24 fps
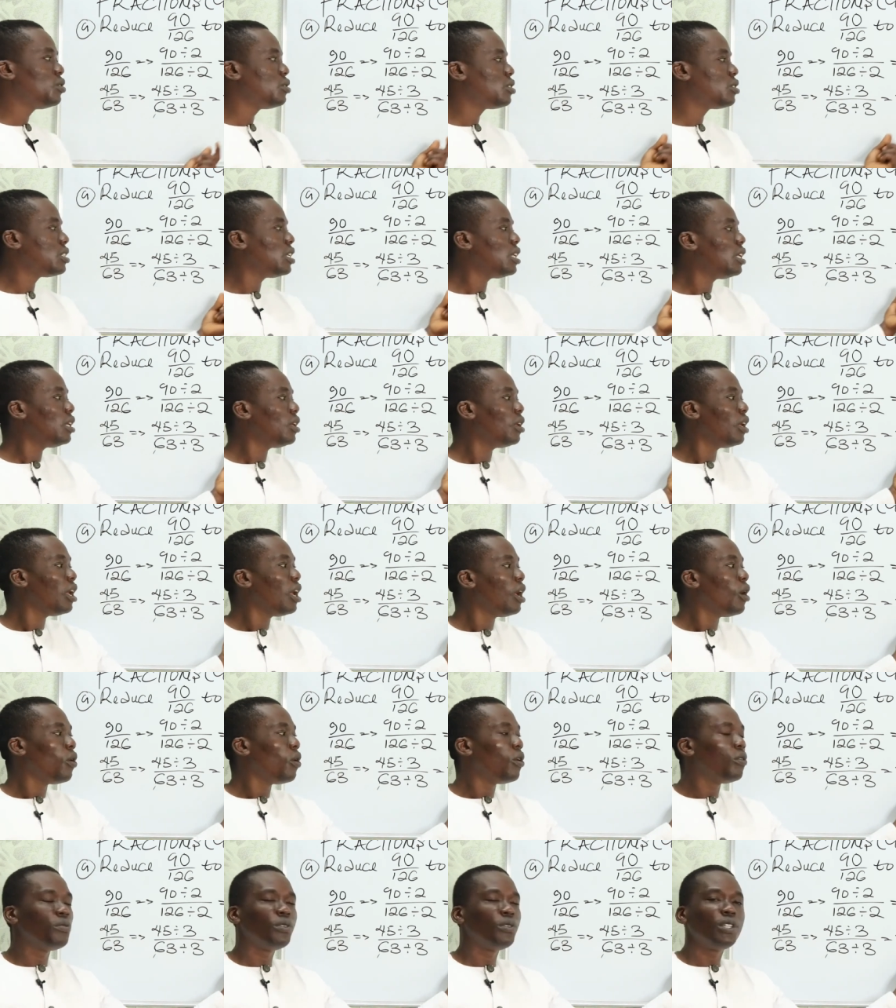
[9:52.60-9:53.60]
you see,
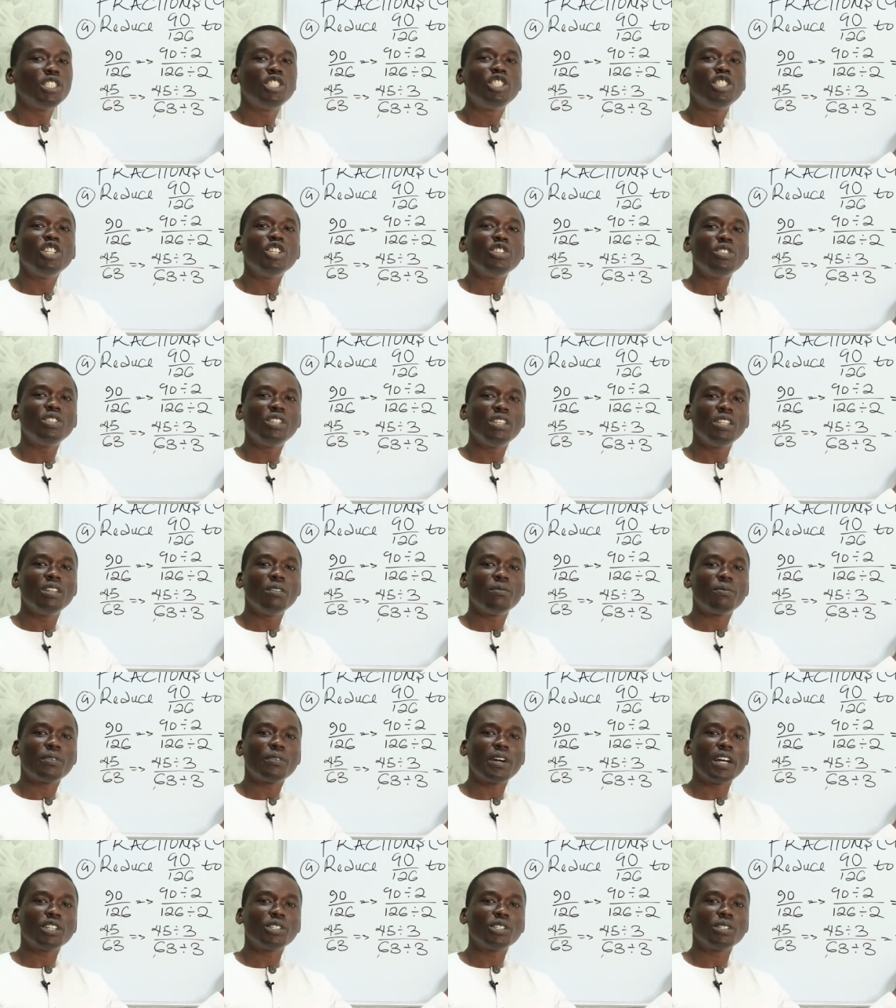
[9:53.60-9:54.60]
we've reduced the
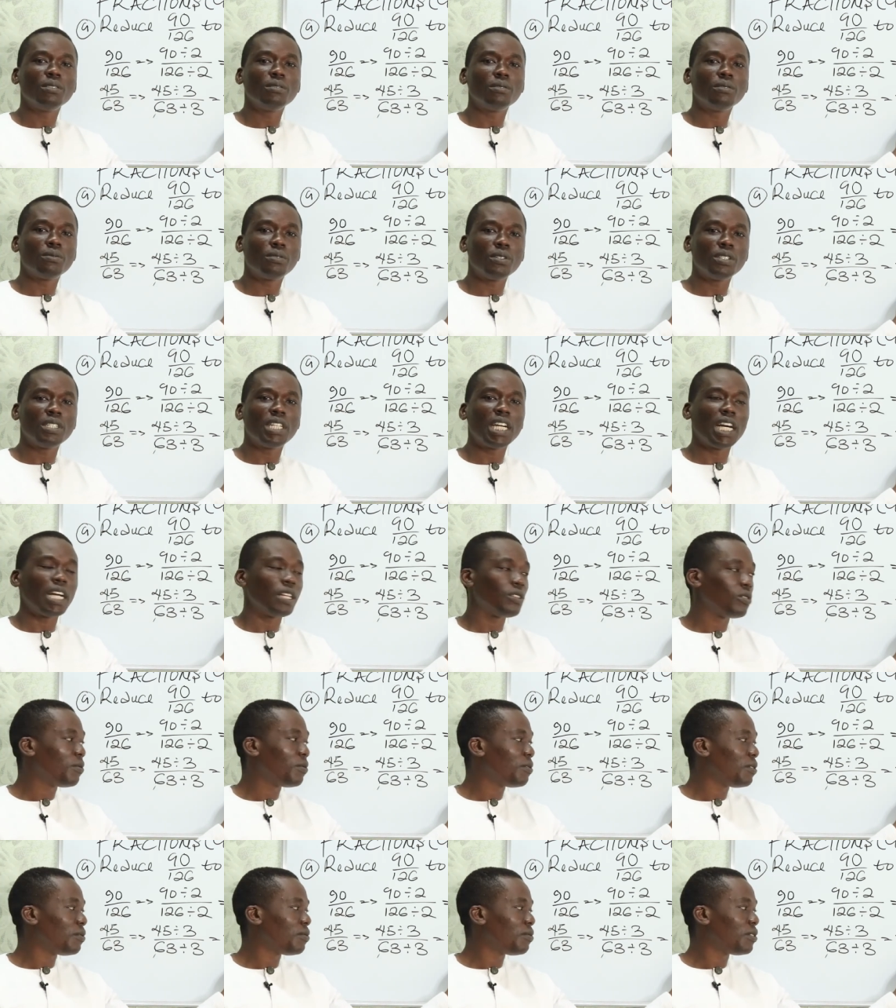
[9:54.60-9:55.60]
fraction further
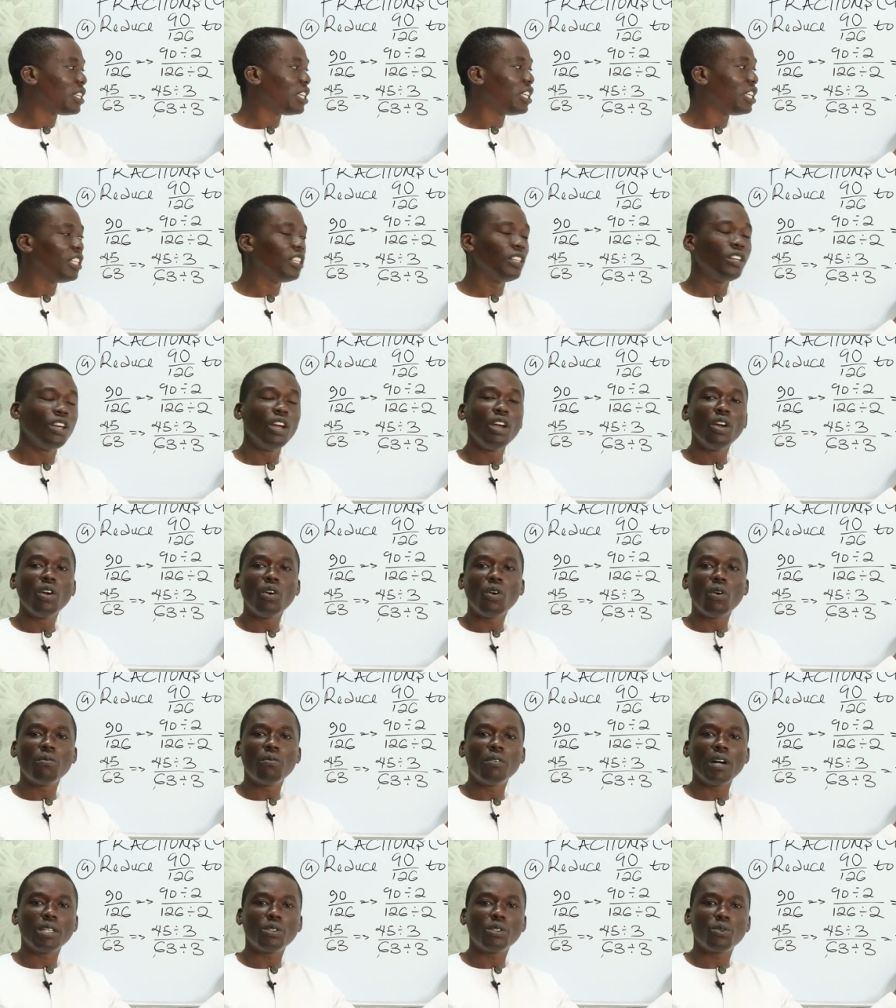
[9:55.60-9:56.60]
to 15
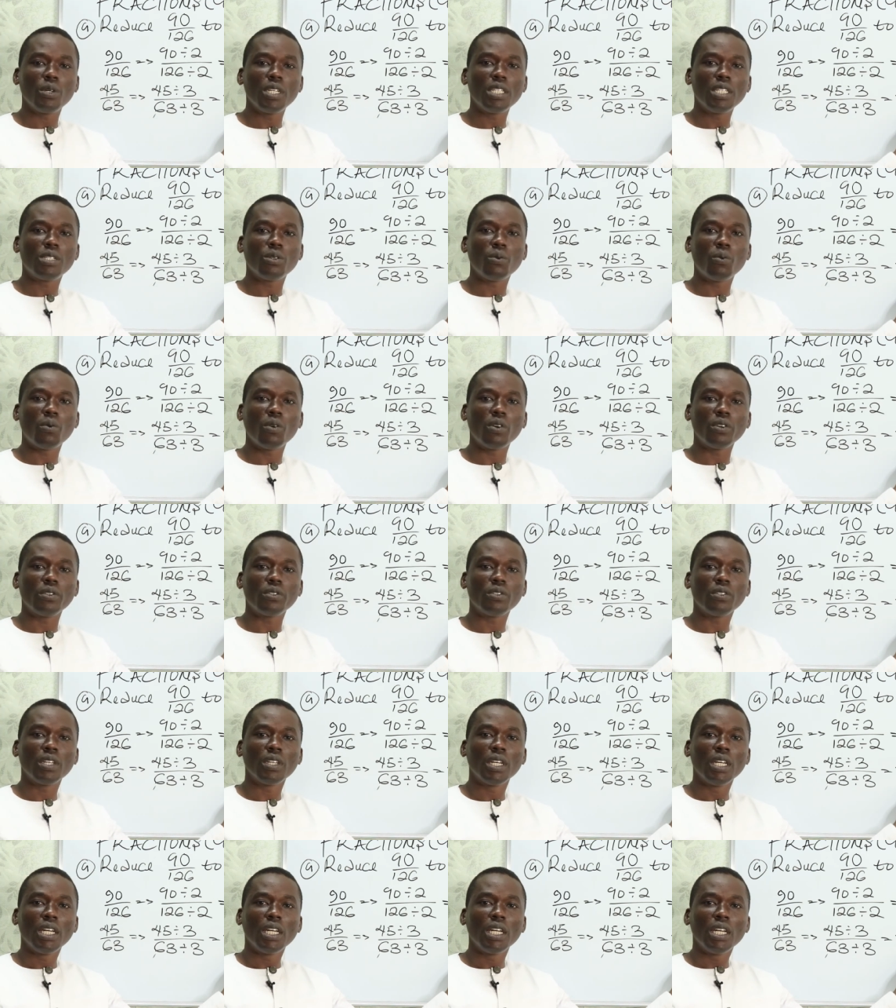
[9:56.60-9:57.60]
over
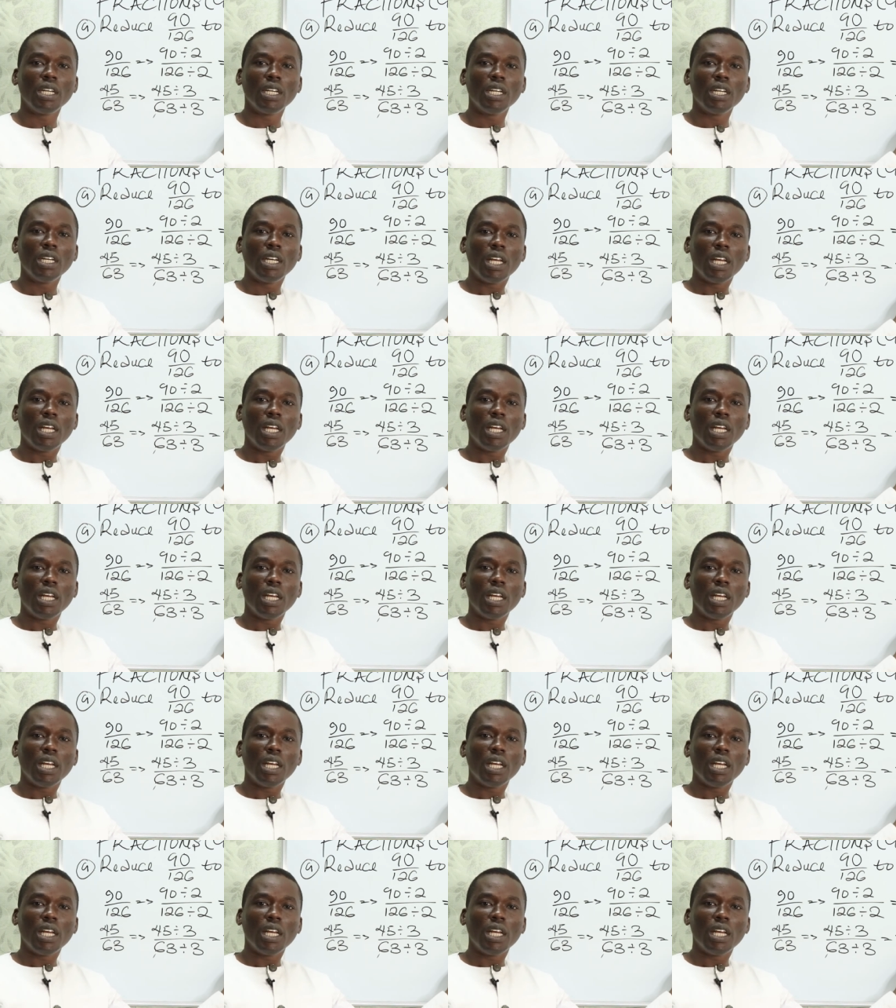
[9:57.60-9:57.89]
21.